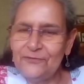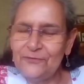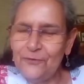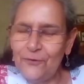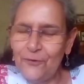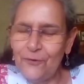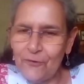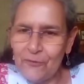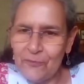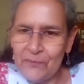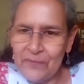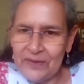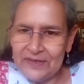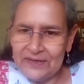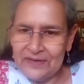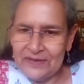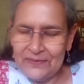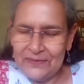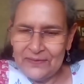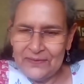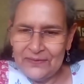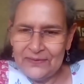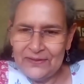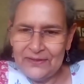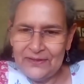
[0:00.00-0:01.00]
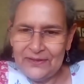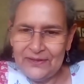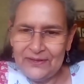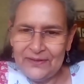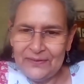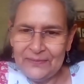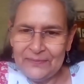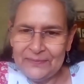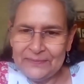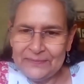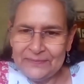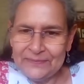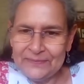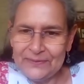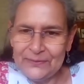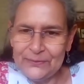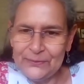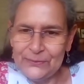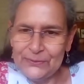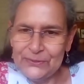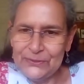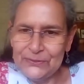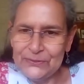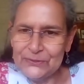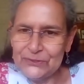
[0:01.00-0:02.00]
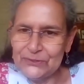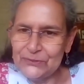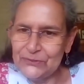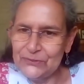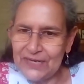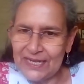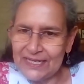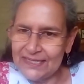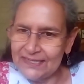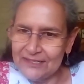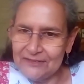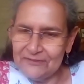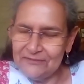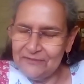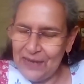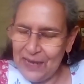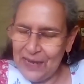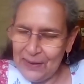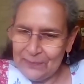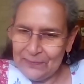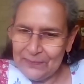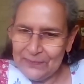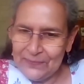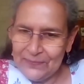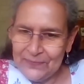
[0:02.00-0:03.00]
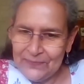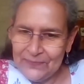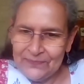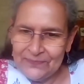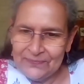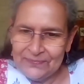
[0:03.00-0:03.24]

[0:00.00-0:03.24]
foreman who used to run the farm.